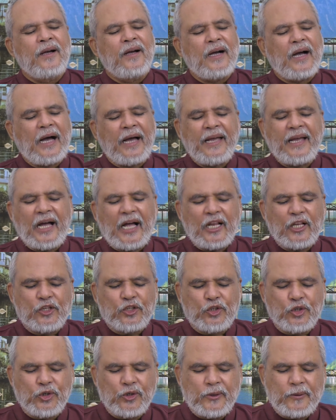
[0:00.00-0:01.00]
I
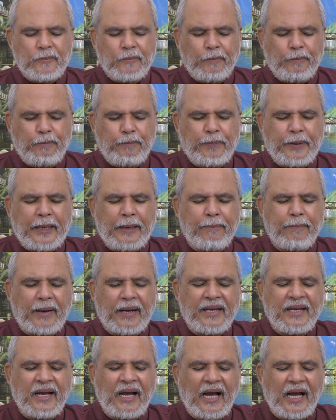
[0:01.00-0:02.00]
also pay
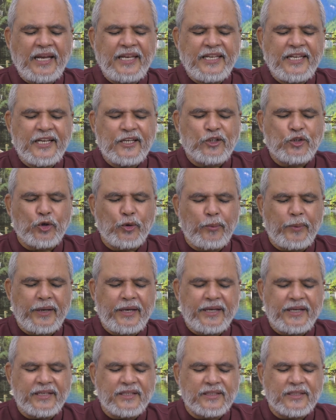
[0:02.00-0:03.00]
my highest
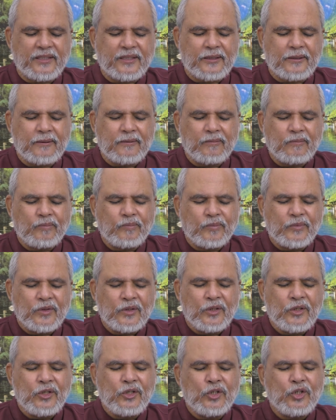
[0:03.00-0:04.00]
obedience
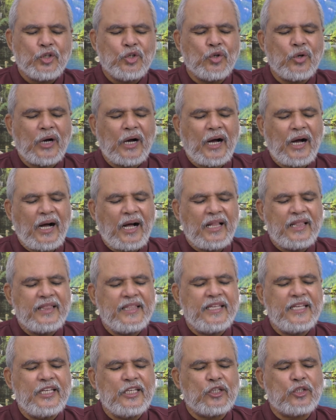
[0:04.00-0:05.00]
to all
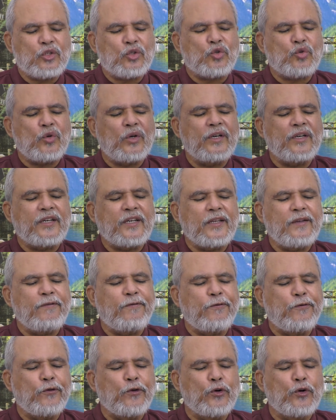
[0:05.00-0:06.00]
these
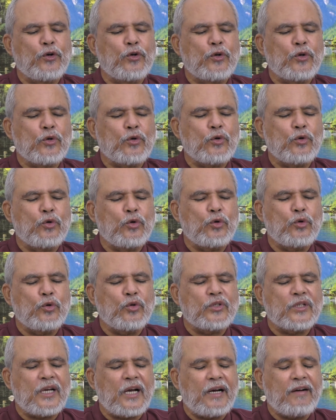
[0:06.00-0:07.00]
24
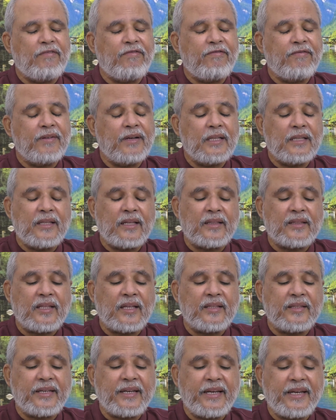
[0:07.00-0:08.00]
gurus of
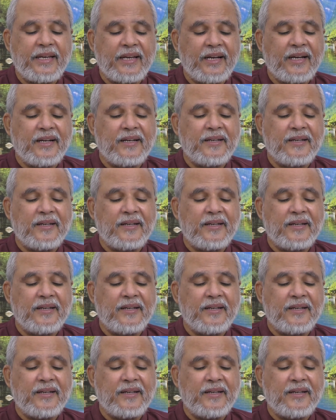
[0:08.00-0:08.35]
Dattatray.